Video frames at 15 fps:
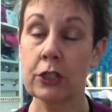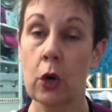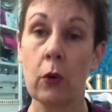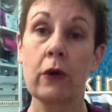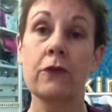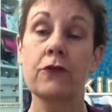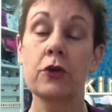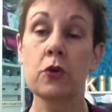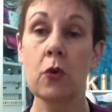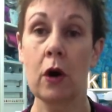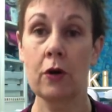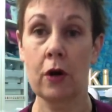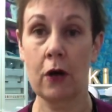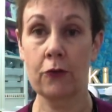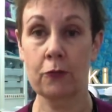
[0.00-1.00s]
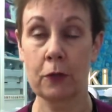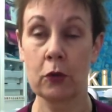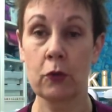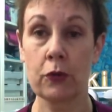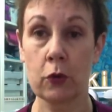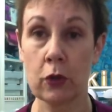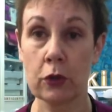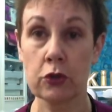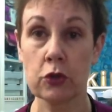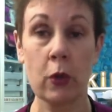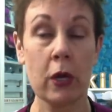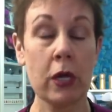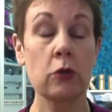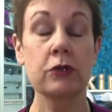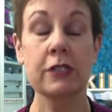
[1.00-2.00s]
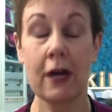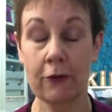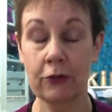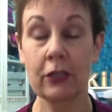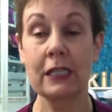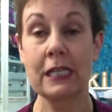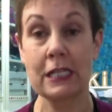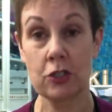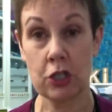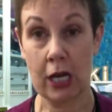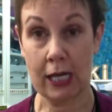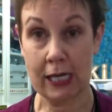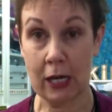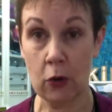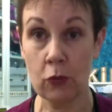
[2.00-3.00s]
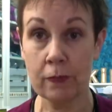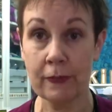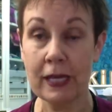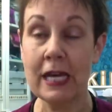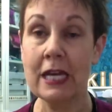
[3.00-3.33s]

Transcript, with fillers: So, if you are not familiar with the Quilter's Way, you definitely need to check it out.